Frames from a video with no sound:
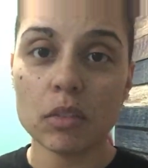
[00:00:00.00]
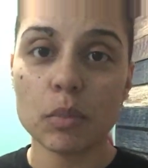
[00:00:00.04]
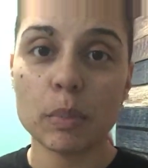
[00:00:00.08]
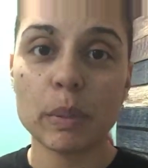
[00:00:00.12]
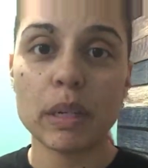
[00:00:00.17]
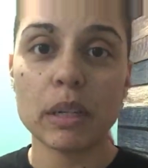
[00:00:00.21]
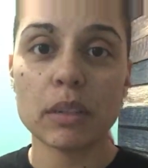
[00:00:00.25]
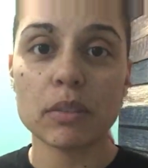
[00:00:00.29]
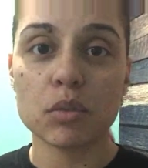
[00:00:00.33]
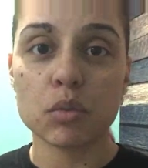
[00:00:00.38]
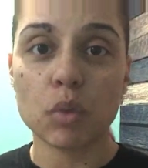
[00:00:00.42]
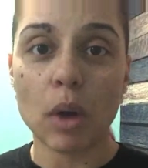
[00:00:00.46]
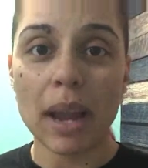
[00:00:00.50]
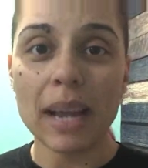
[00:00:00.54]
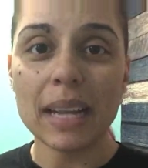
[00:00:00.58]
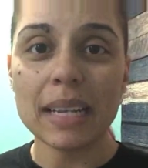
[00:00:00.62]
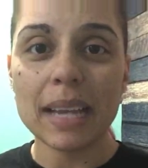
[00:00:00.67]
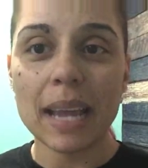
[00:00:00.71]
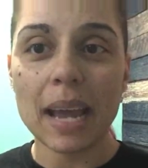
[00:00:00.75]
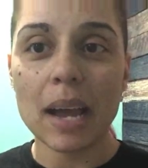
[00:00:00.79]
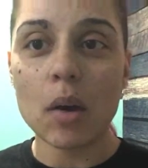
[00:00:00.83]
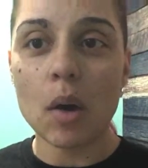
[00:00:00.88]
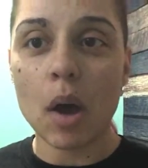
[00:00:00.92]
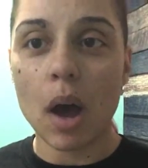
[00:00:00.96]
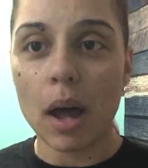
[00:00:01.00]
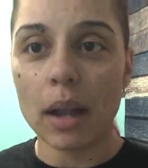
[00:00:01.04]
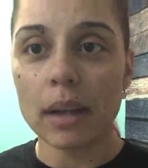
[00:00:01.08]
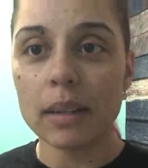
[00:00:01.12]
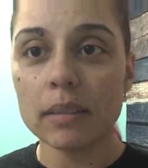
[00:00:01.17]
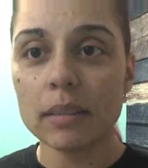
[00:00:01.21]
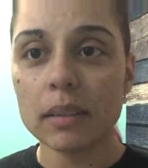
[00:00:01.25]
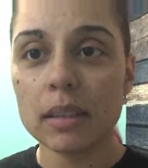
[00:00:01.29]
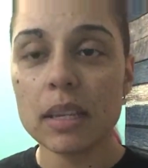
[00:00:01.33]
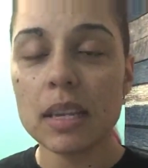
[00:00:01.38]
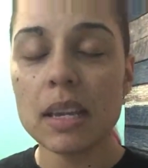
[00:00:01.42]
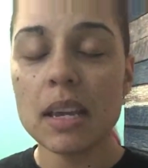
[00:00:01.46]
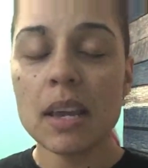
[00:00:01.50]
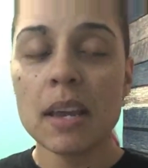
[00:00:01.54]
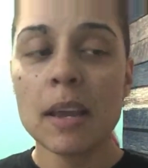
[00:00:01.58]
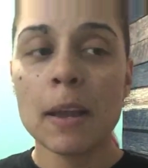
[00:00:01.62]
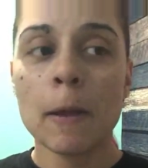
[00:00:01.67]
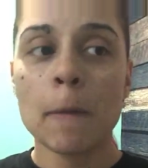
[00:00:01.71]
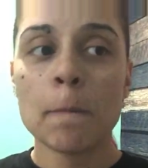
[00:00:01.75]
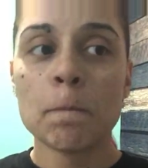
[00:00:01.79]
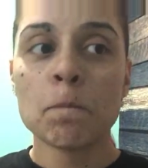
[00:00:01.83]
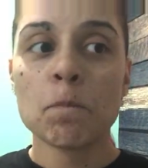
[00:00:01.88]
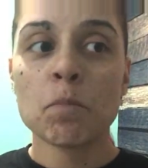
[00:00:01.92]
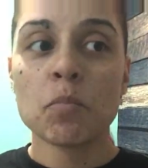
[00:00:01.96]
Because right now, honestly,
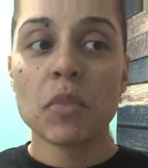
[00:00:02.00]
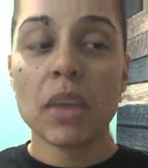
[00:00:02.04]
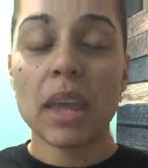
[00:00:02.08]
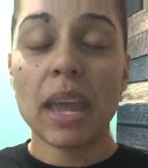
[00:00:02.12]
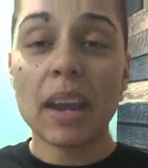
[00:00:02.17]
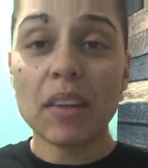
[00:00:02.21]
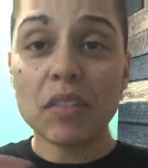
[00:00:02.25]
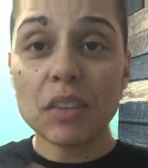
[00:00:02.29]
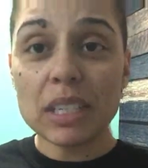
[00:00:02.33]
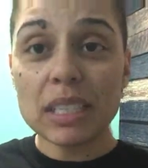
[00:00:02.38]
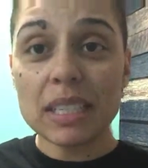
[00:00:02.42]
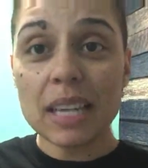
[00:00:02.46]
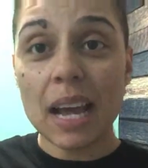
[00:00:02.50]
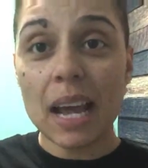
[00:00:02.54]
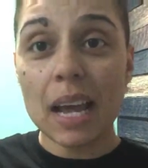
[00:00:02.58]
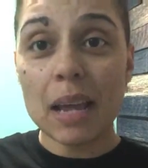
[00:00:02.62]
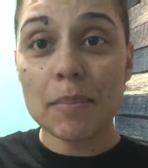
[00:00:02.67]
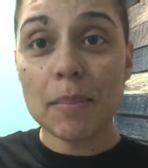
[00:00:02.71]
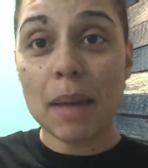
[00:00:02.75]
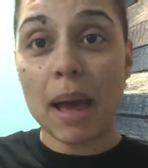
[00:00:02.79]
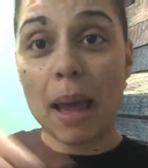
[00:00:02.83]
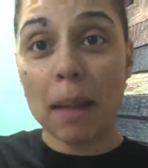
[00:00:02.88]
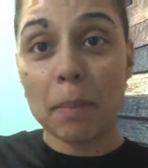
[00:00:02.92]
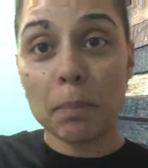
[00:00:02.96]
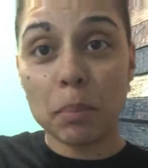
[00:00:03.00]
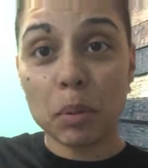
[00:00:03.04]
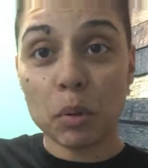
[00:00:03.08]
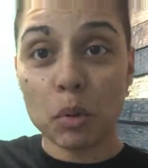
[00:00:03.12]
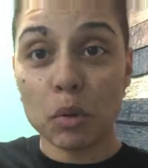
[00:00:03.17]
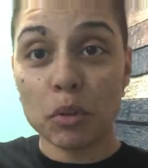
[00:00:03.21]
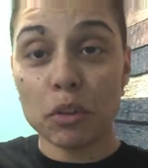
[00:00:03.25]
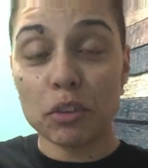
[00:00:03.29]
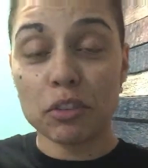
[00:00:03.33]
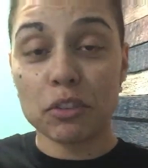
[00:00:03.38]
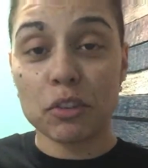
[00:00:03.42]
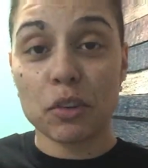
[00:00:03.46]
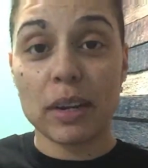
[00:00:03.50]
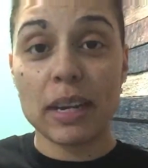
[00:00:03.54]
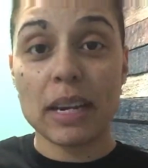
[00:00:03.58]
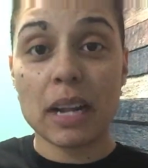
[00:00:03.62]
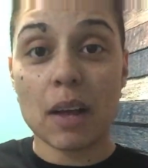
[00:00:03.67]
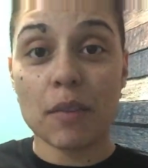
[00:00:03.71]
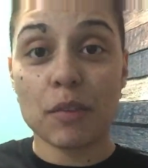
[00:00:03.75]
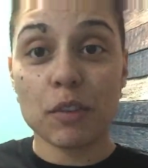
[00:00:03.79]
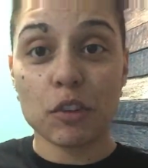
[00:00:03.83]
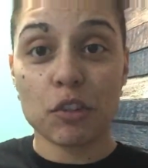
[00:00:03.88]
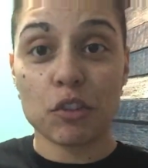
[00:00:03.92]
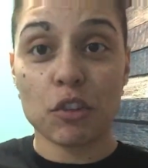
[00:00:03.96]
every time I pull the screen
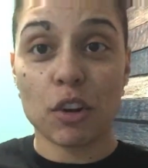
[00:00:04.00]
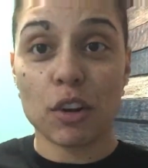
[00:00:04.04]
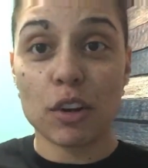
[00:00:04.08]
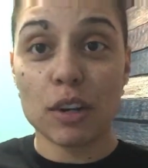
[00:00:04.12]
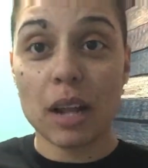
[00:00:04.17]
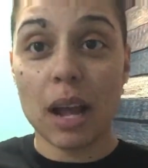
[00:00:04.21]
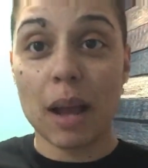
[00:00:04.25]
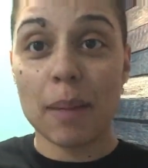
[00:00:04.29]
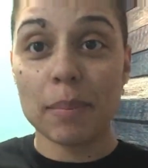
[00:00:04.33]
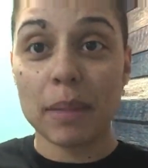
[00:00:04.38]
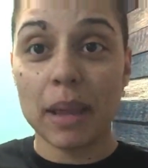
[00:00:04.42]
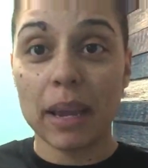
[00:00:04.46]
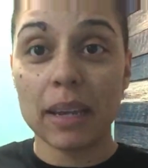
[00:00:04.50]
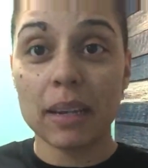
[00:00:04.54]
off a shirt, I'm